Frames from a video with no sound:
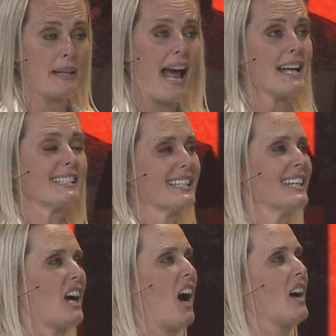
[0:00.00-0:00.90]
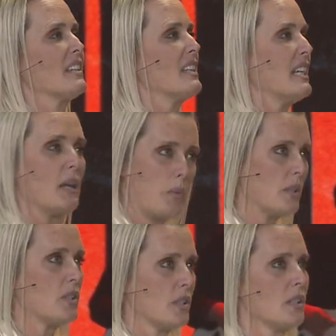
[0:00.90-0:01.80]
been asking God that He
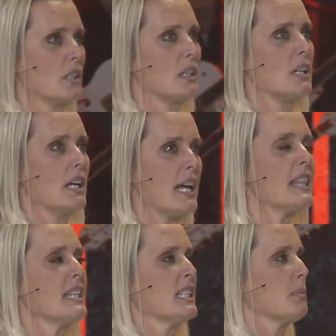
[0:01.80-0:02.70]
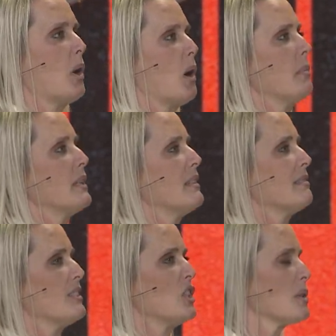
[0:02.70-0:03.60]
would, in this
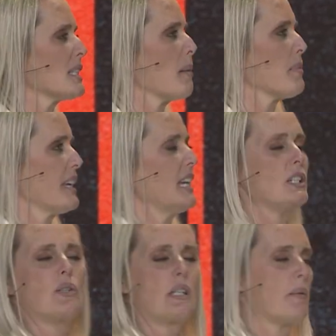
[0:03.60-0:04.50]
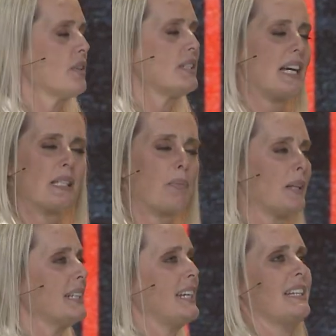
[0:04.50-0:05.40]
moment, do something in you. Some of you
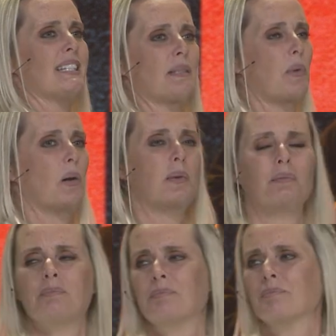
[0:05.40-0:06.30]
desperately need this moment.